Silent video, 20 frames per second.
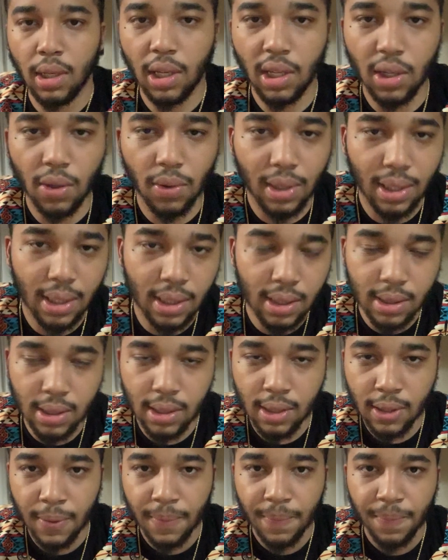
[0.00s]

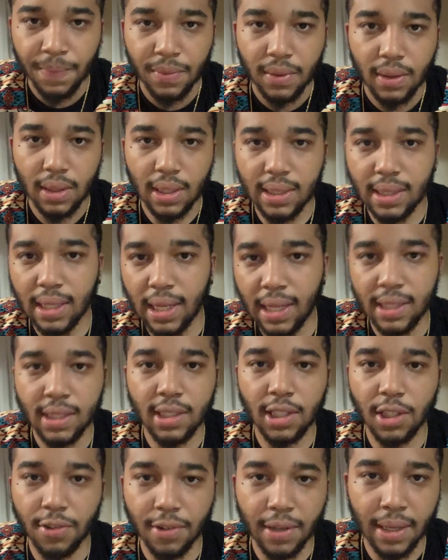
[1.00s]
These
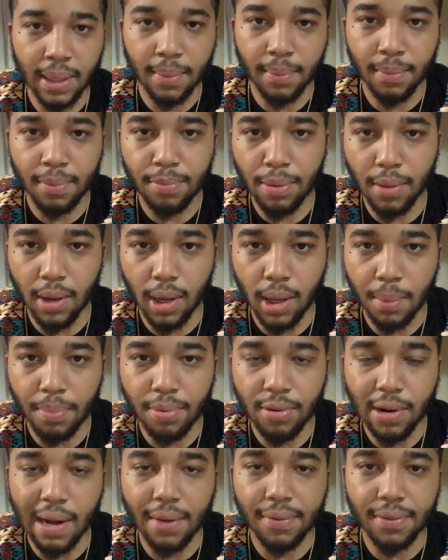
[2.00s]
Instagram
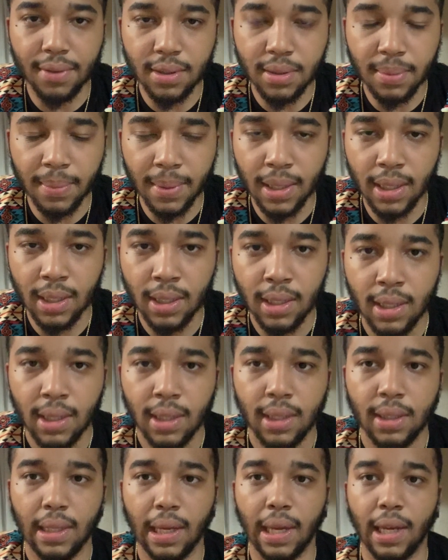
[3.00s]
prophets, man,
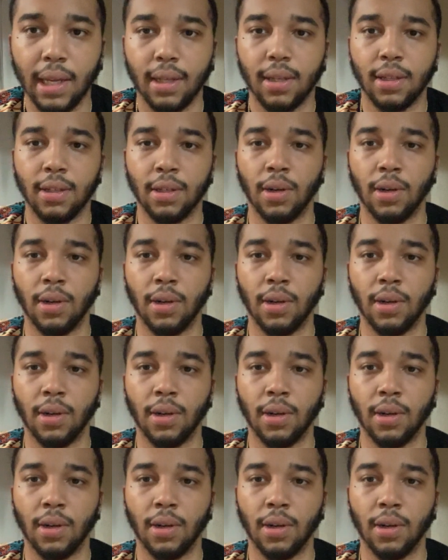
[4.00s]
that,